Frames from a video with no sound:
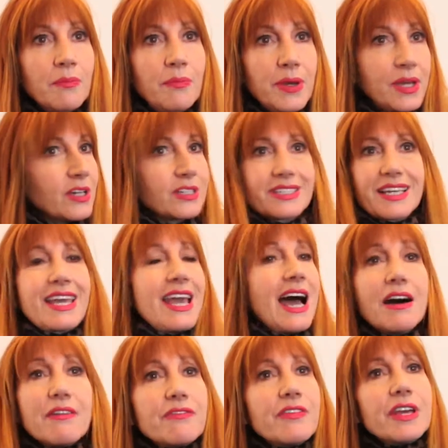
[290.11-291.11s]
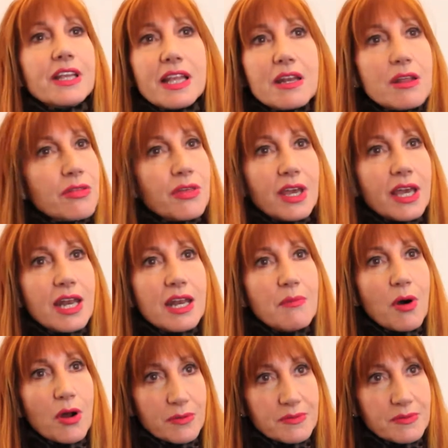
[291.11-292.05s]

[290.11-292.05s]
because I can't feel anything anymore.